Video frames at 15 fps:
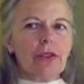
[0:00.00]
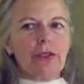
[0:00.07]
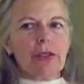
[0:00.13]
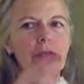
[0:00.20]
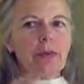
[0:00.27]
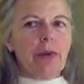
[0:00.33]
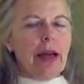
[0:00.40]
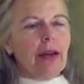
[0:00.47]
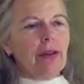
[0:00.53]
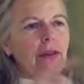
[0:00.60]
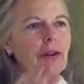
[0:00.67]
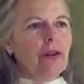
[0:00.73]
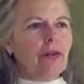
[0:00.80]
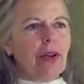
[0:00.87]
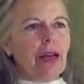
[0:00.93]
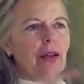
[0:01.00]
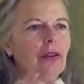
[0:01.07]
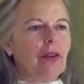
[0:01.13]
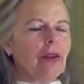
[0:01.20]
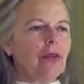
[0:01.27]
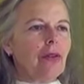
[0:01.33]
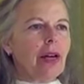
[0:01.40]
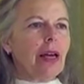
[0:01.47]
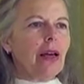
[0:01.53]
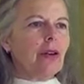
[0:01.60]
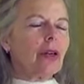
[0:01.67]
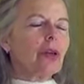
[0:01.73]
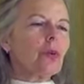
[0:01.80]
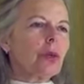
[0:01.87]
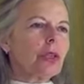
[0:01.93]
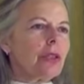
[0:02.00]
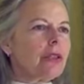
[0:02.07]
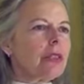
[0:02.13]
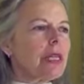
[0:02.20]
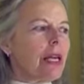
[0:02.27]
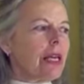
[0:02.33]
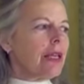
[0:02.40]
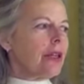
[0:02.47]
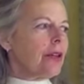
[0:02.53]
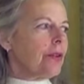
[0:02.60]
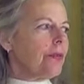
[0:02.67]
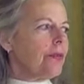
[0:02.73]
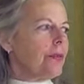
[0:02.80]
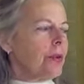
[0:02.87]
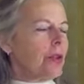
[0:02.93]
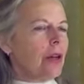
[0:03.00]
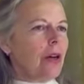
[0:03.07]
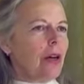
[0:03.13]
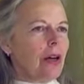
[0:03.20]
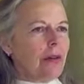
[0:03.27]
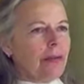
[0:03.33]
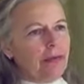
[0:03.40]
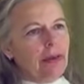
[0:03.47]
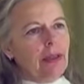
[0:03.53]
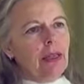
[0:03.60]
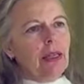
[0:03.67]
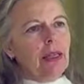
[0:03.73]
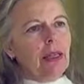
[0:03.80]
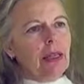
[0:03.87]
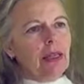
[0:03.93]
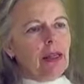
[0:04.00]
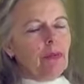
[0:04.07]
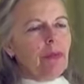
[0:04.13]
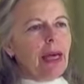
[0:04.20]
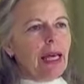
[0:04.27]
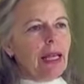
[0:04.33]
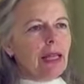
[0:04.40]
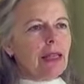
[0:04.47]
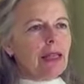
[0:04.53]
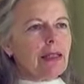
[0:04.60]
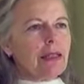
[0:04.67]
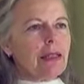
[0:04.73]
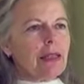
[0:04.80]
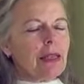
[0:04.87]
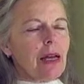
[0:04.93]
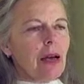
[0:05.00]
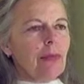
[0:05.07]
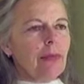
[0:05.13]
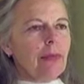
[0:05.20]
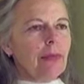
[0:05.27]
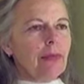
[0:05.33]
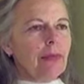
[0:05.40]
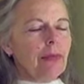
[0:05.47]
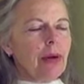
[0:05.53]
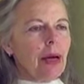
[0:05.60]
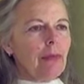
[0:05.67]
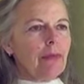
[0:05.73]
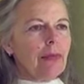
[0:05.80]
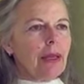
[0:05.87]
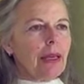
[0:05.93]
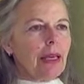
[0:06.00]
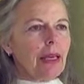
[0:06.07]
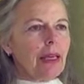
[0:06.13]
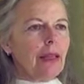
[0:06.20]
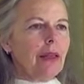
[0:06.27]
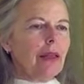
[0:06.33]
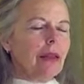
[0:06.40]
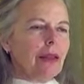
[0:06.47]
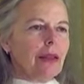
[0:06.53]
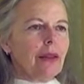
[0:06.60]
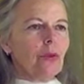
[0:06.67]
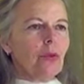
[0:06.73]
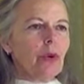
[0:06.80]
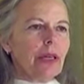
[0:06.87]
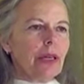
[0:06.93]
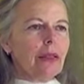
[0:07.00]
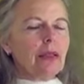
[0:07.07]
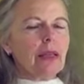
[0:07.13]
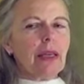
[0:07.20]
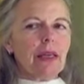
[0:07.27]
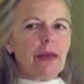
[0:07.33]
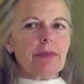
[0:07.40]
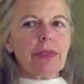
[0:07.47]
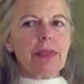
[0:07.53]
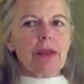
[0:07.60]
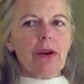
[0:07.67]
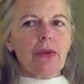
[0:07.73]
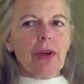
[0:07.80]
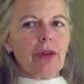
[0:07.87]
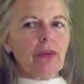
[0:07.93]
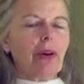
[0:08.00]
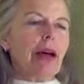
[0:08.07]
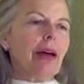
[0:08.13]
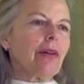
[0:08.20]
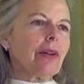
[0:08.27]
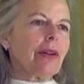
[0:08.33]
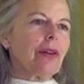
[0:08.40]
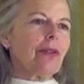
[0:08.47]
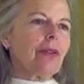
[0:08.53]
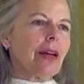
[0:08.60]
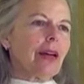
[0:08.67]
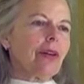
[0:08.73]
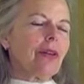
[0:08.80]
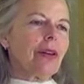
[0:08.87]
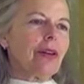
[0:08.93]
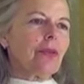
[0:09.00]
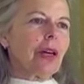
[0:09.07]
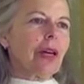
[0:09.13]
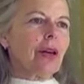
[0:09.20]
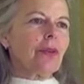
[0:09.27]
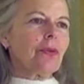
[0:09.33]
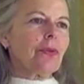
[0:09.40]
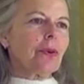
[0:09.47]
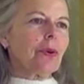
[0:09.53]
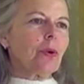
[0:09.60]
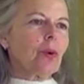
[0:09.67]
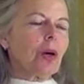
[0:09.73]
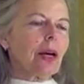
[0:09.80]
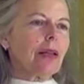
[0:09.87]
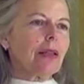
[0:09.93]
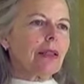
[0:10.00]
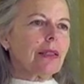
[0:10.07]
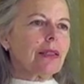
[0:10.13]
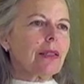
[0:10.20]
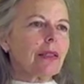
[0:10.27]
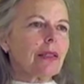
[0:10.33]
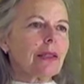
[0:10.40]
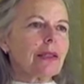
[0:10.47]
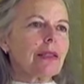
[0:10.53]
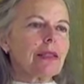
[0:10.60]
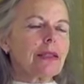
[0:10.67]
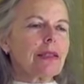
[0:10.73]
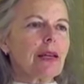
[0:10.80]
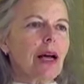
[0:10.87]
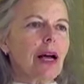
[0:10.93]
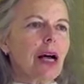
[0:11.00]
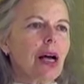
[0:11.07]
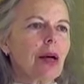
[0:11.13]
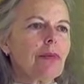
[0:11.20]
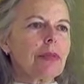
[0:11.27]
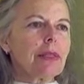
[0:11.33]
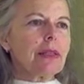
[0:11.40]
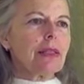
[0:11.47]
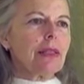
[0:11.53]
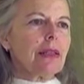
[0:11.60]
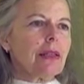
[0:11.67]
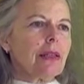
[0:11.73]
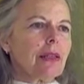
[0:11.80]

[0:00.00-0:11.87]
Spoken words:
turns round and round and round, and when you take your foot off the pedal and stop pumping it, the wheel keeps going round and round and round for a while until it stops.